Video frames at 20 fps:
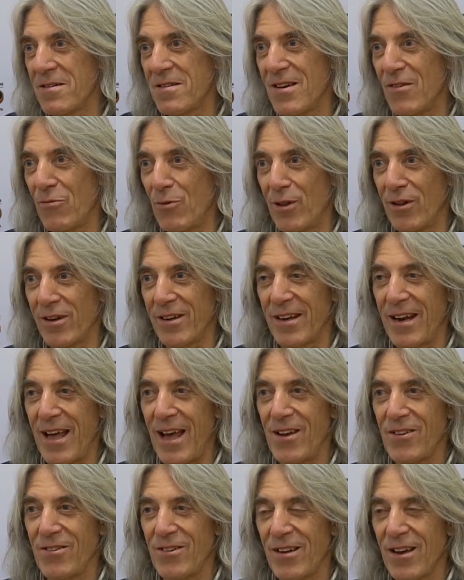If we look at
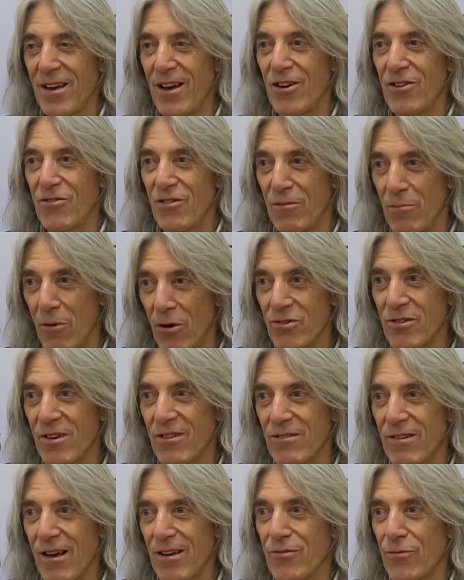Asian countries, the most
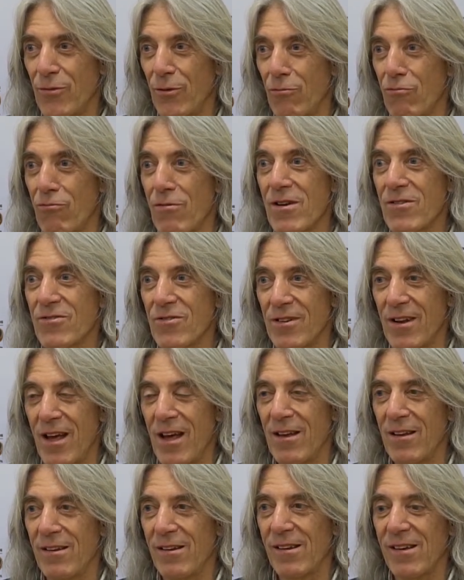successful
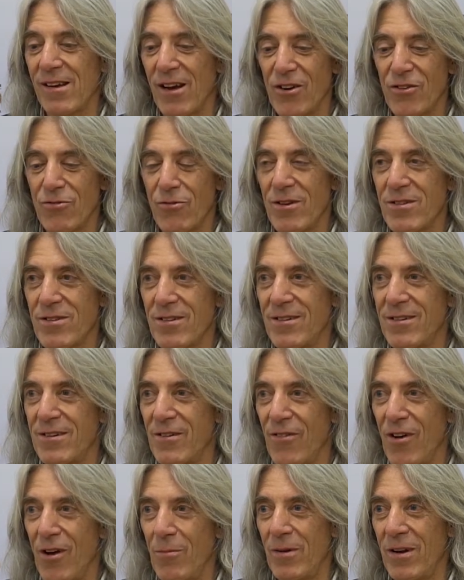recent countries in
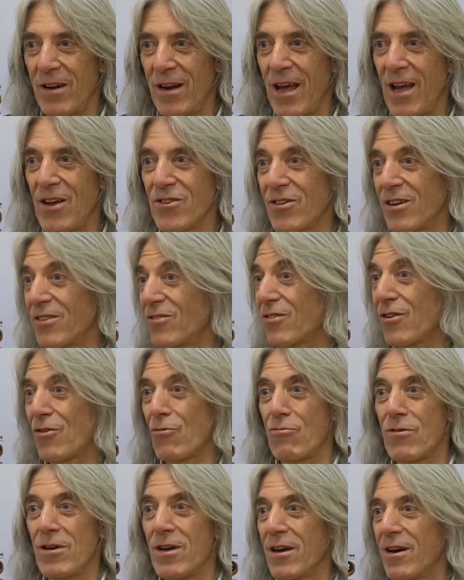development in Asia, it's
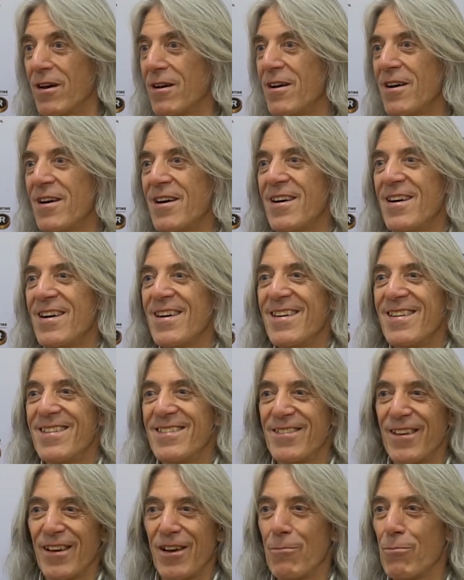Korea,
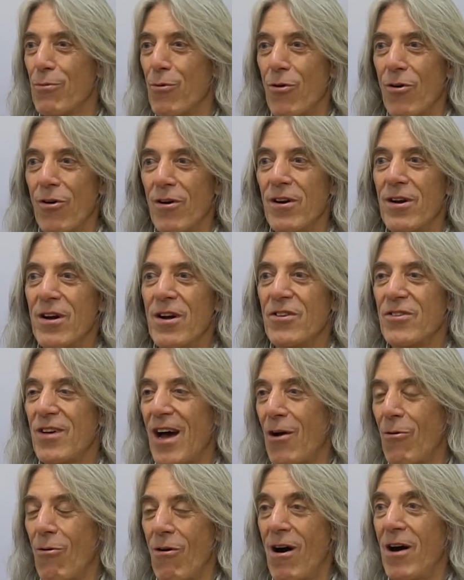Singapore,
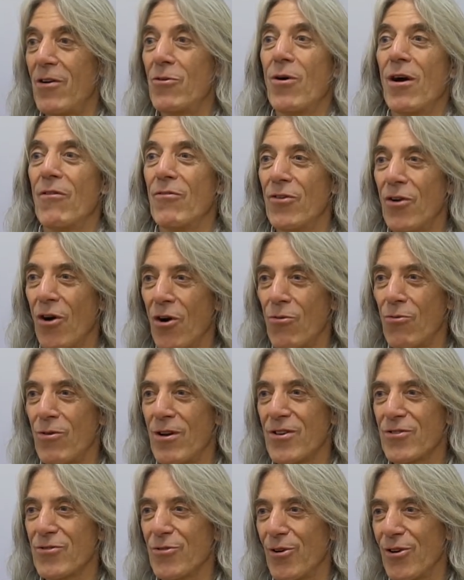Taiwan, who have no
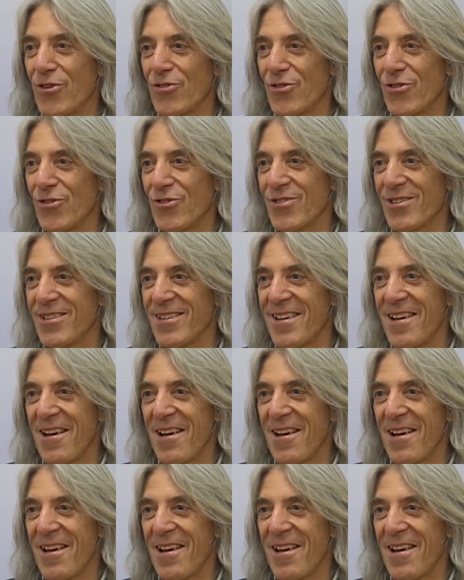resources.